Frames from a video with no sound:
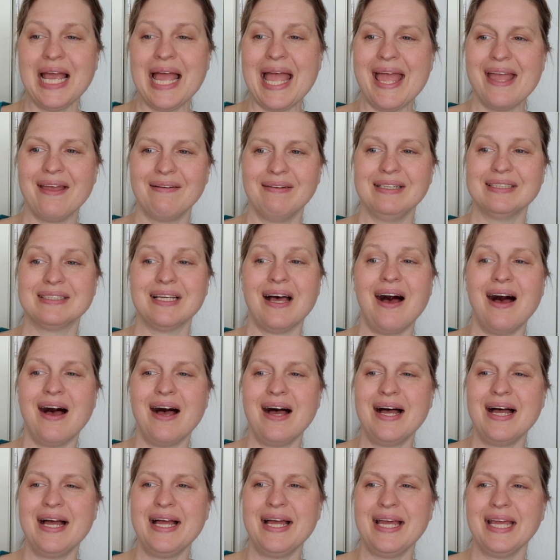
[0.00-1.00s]
Anyways,
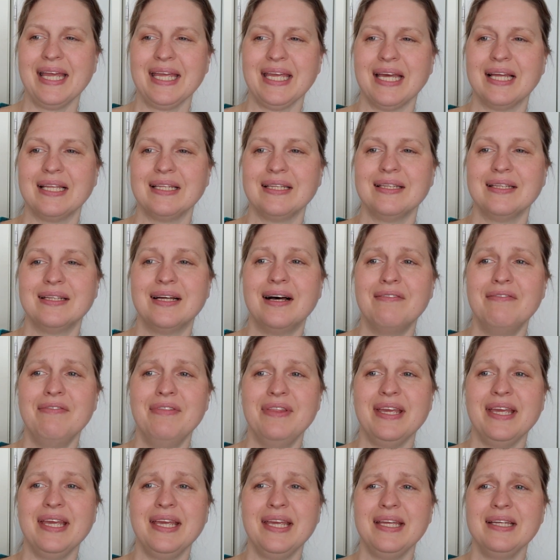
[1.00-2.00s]
I love
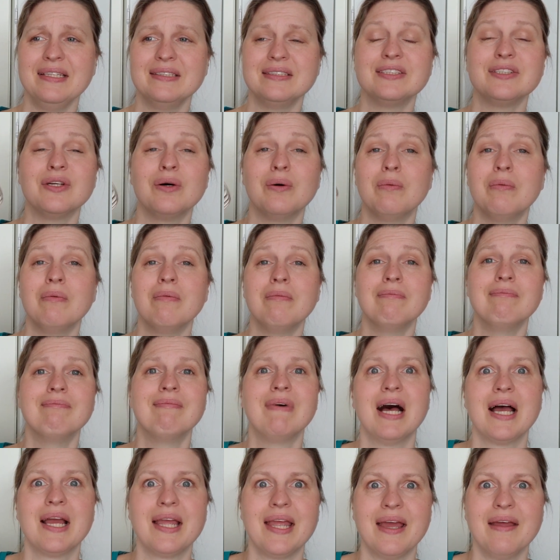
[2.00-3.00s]
these. So
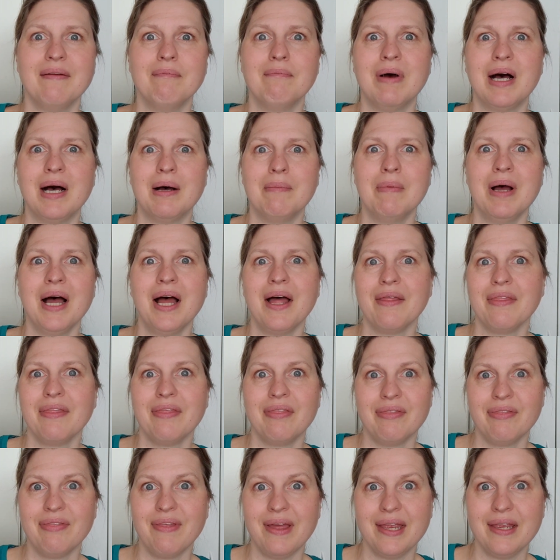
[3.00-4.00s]
again, Mom,
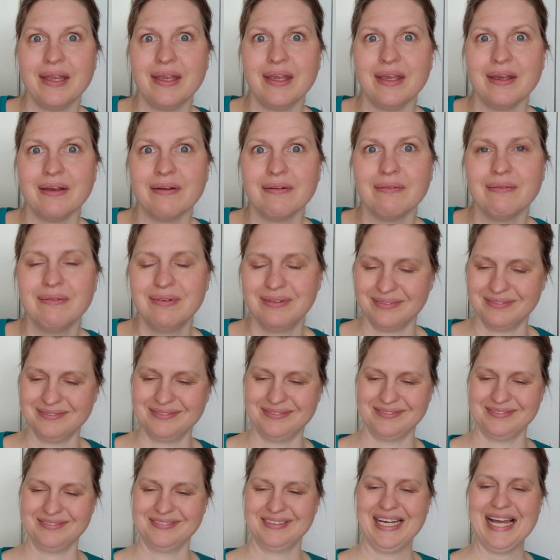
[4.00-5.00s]
thank you.
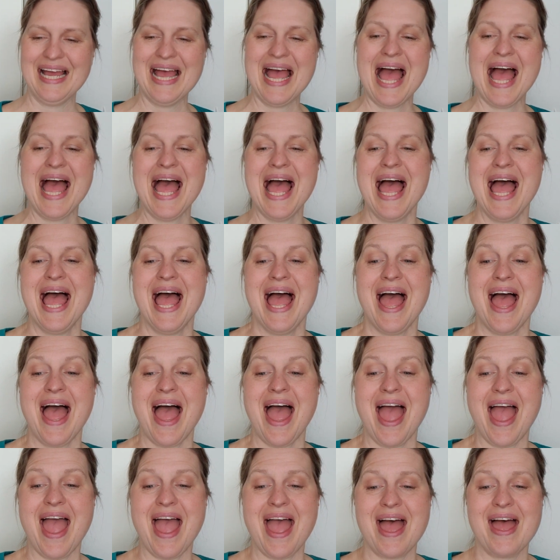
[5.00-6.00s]

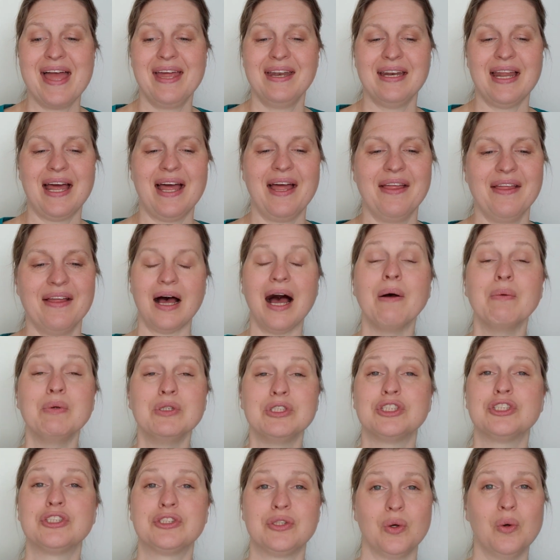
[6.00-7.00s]
And I
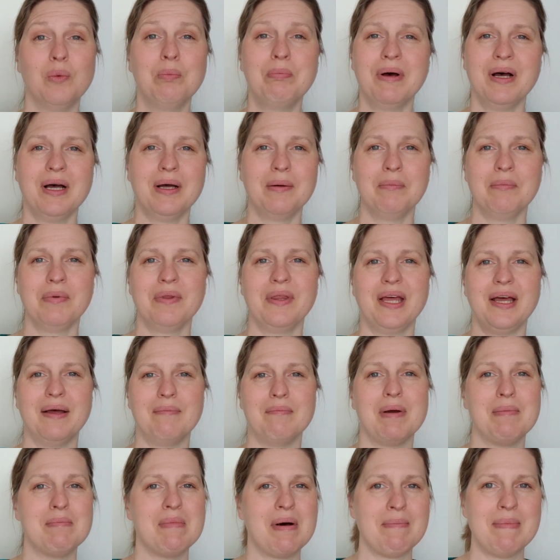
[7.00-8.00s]
was so pumped that
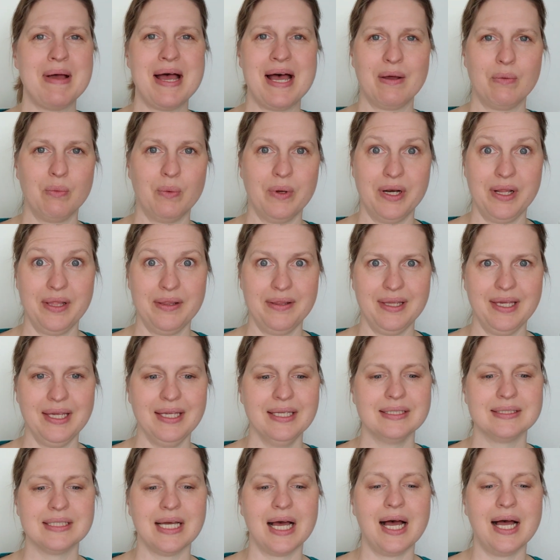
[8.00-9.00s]
my mom had one of
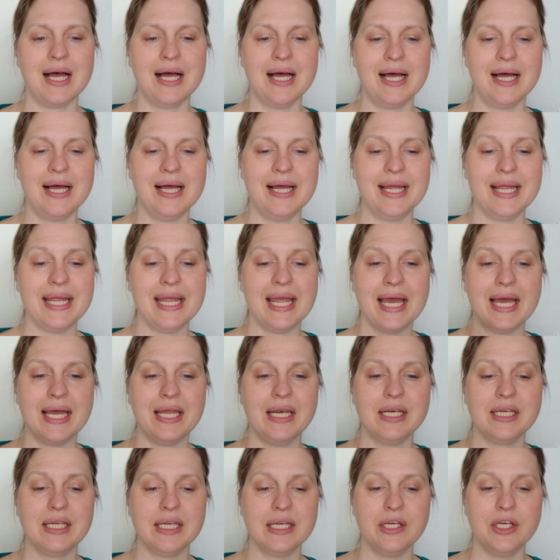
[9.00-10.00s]
these. I
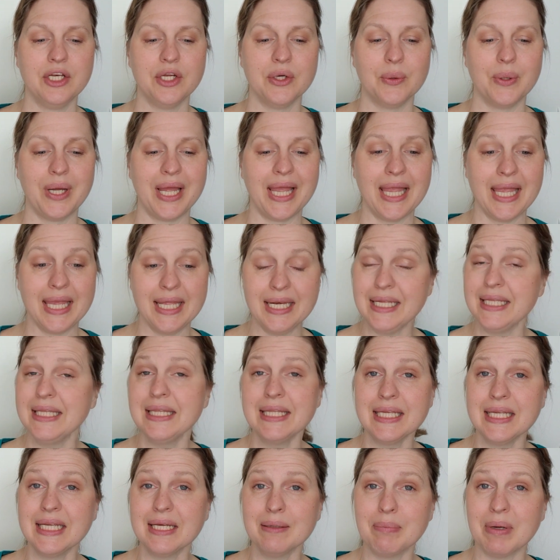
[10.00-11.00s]
didn't know
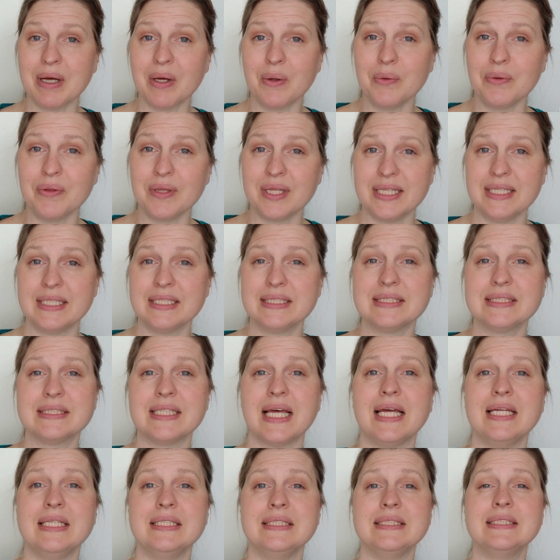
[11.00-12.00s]
anything about this
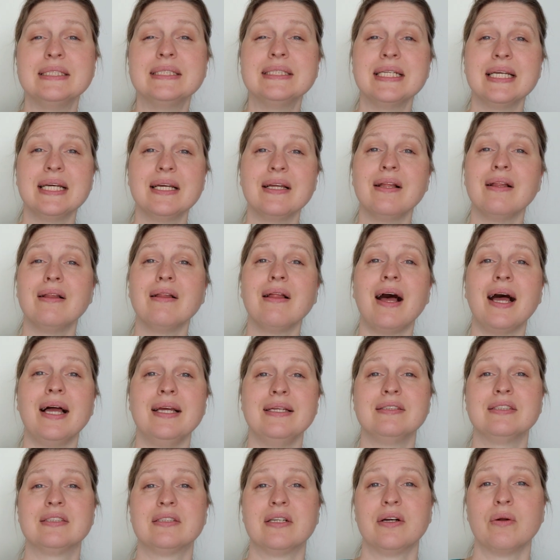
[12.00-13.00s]
until
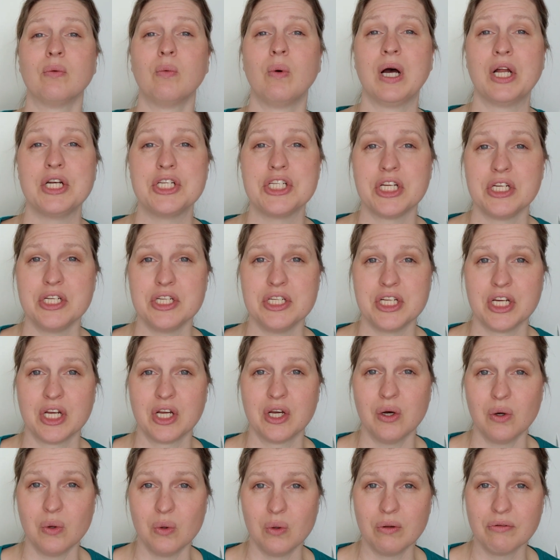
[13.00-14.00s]
I started watching
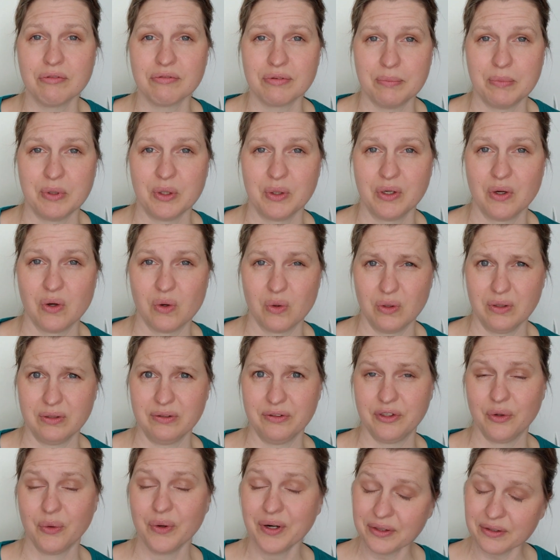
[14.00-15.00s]
Nicole from Nicole
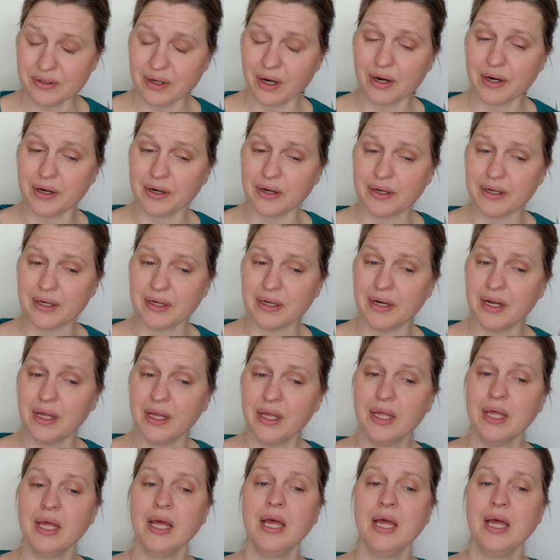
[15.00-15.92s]
North Garden.